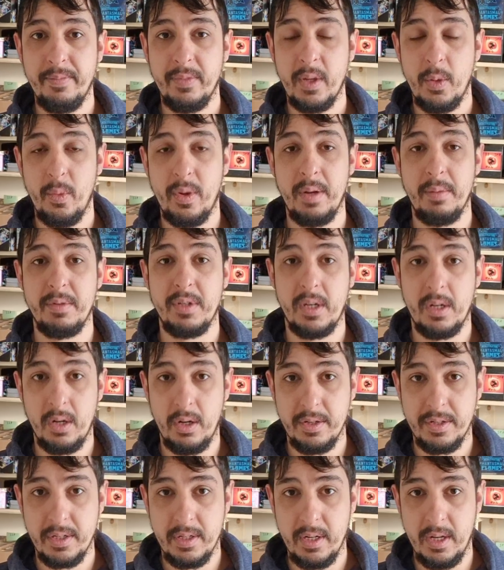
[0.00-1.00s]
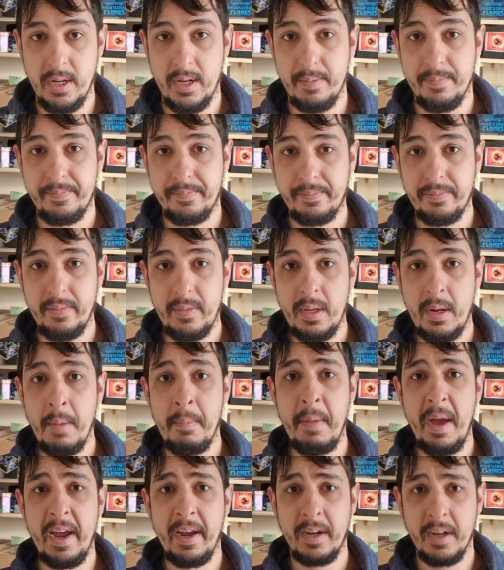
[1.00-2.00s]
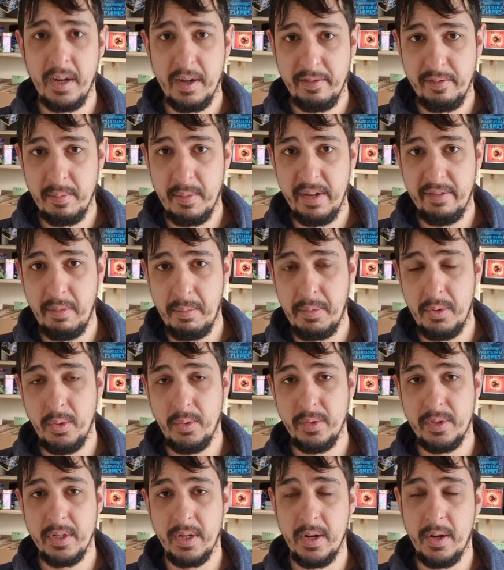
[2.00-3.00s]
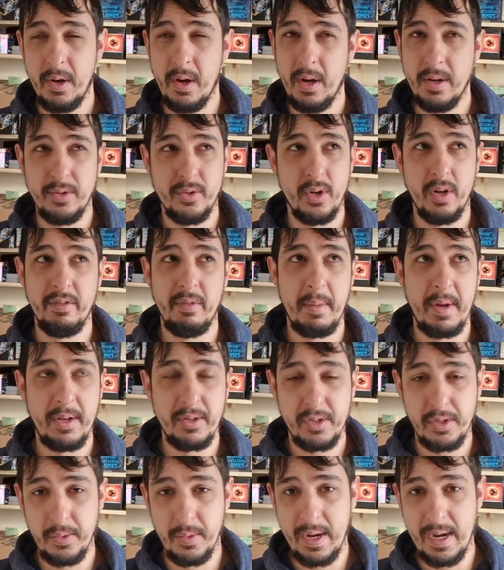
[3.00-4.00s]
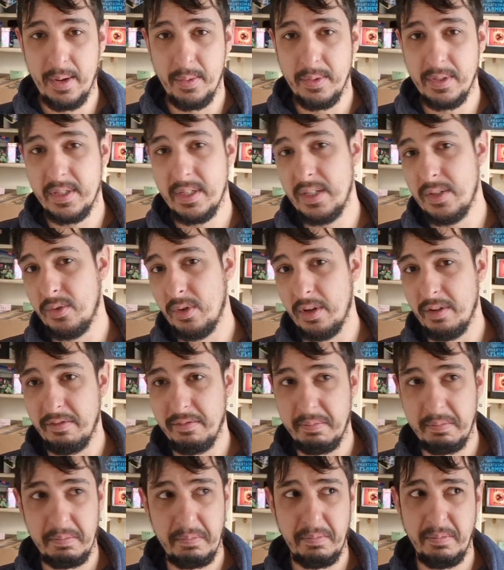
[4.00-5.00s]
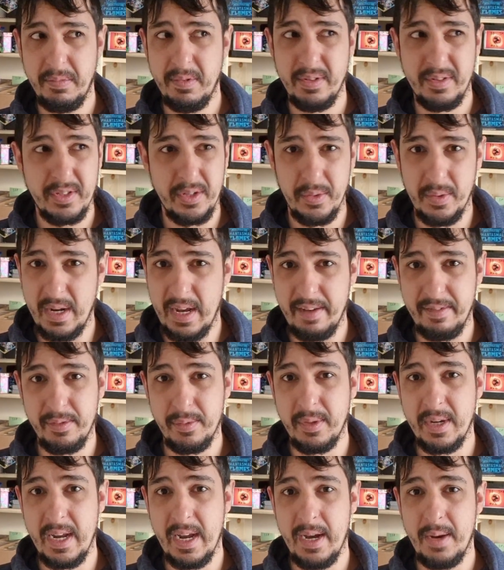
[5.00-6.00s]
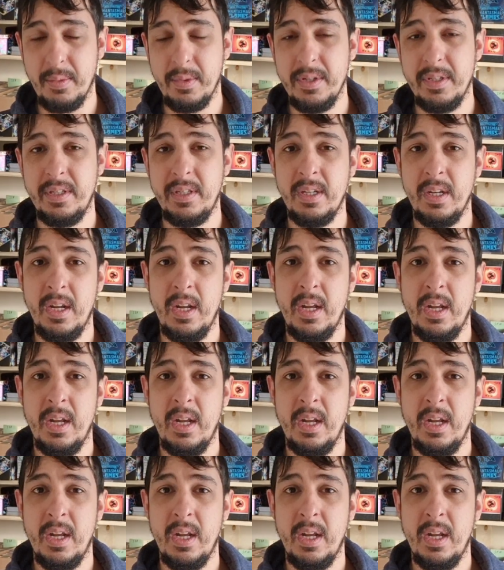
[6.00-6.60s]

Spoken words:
Went up to Gloucester, met a guy from Liverpool, so I drove about 2 hours, he drove 2.5, 3 hours